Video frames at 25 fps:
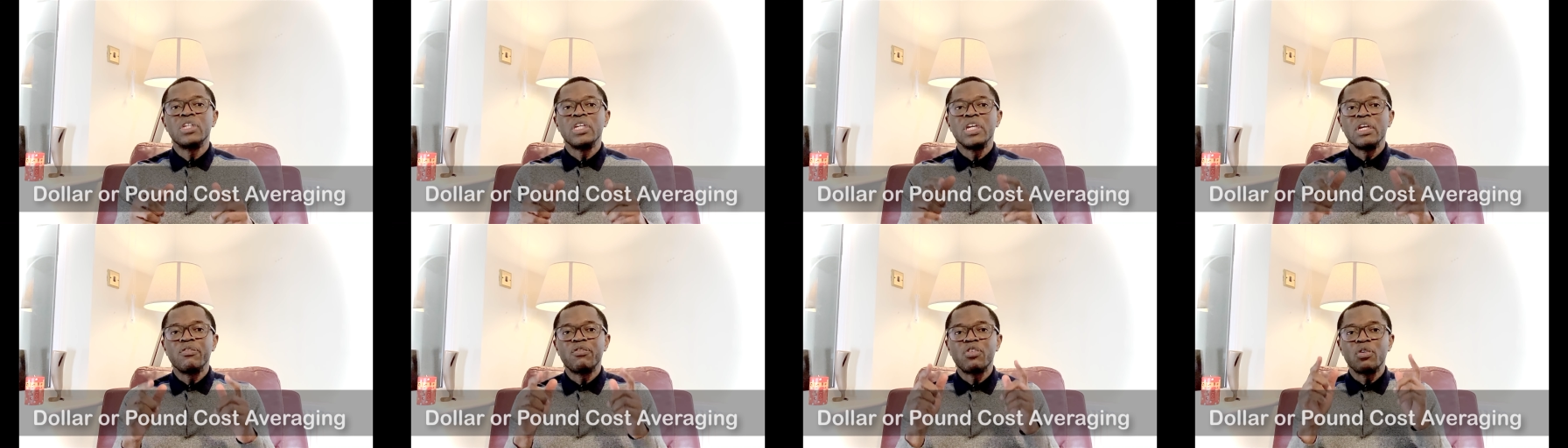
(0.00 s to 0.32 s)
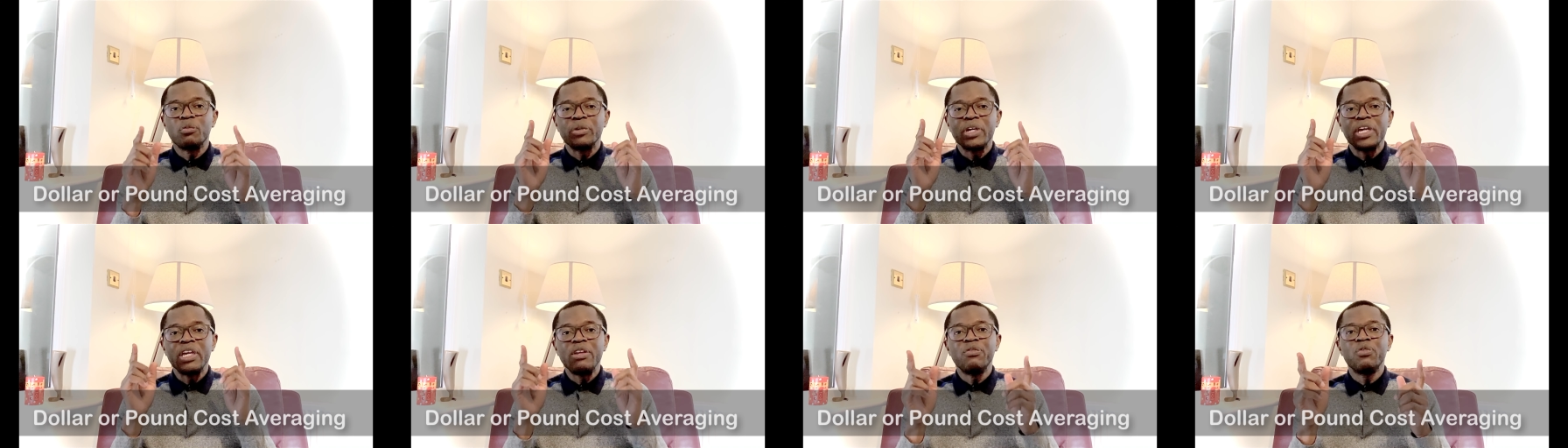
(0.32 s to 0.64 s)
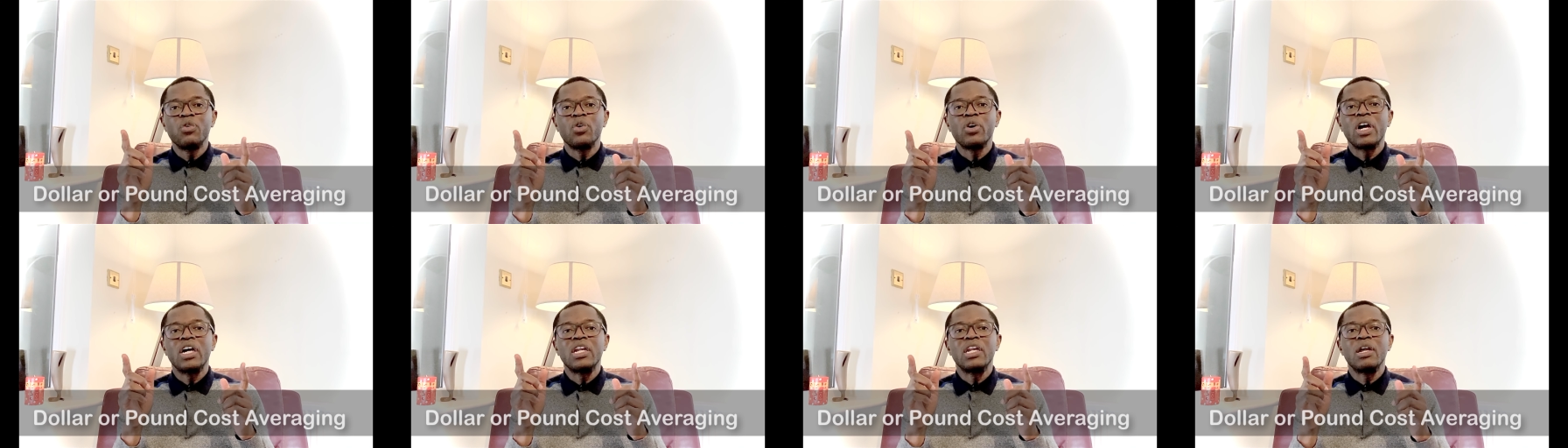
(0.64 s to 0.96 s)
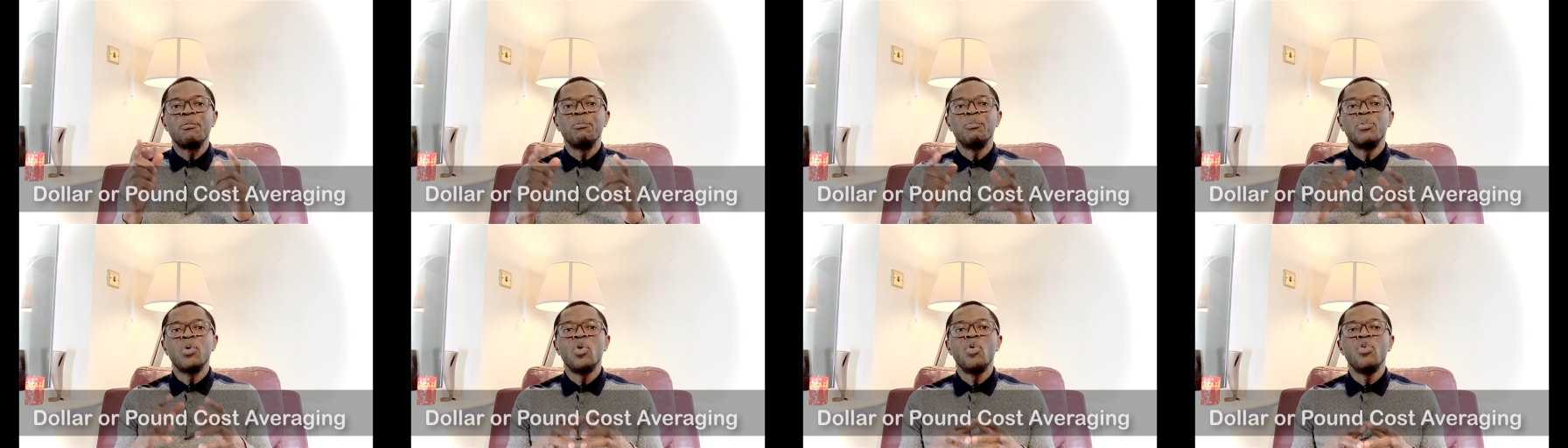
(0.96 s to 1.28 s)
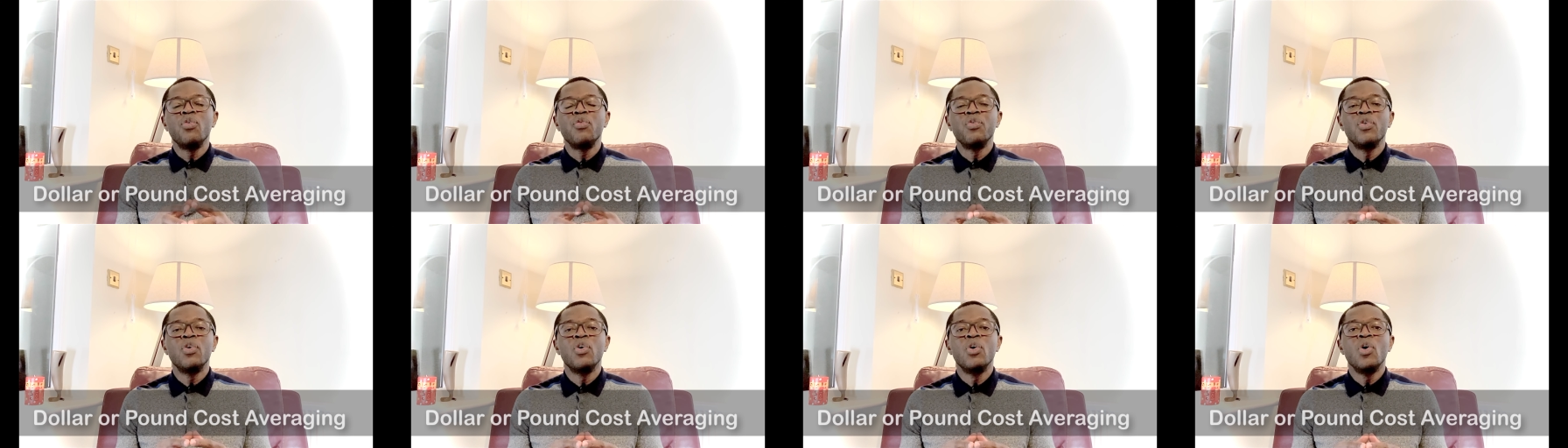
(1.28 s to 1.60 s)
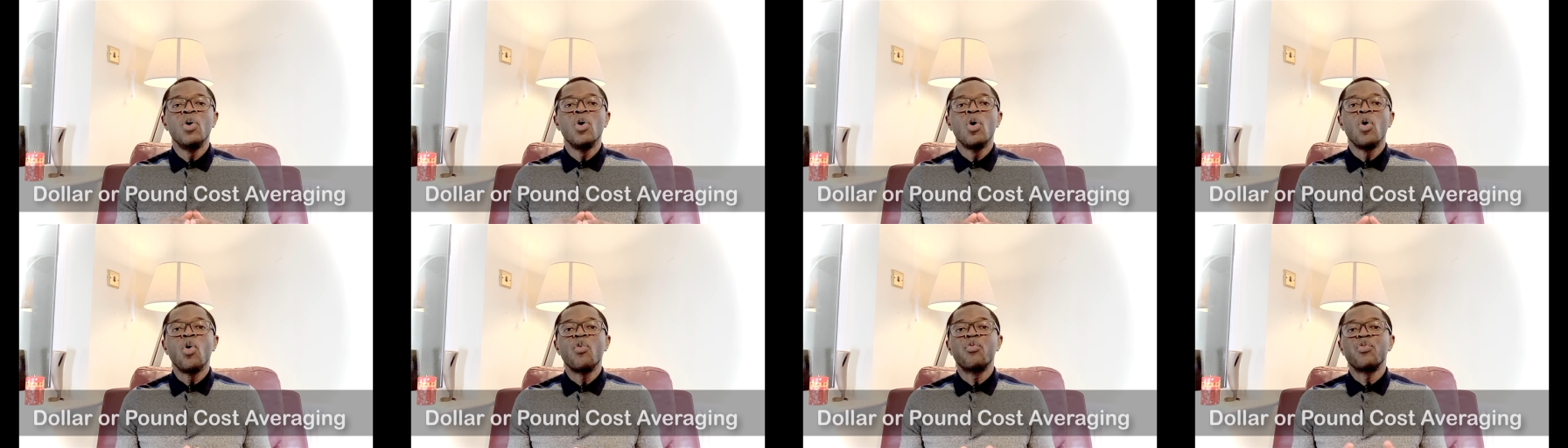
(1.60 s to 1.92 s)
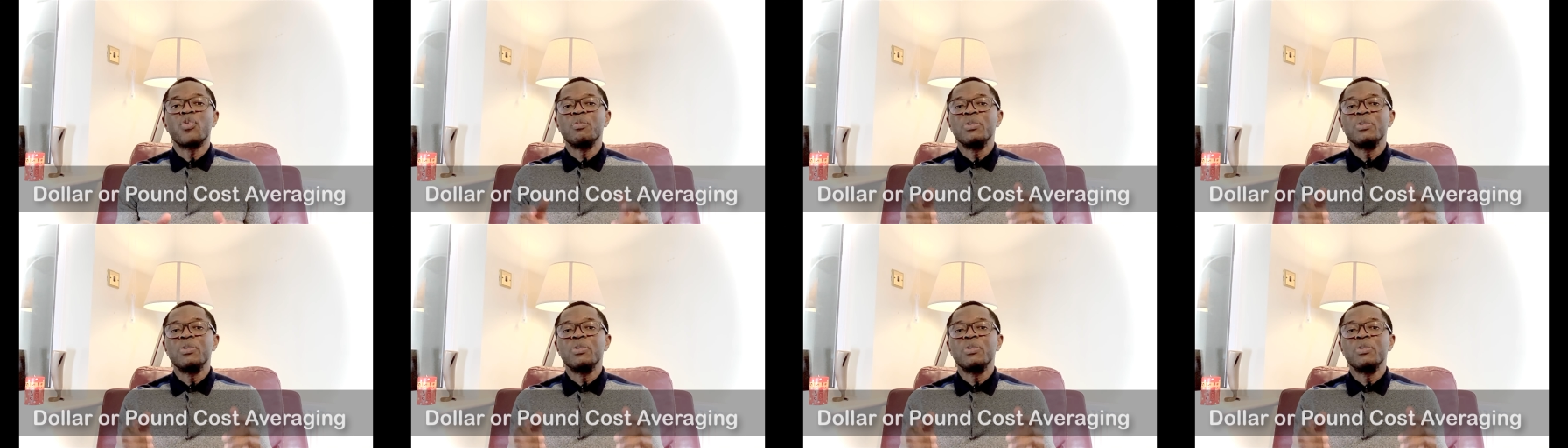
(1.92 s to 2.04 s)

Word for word: from the info card above or from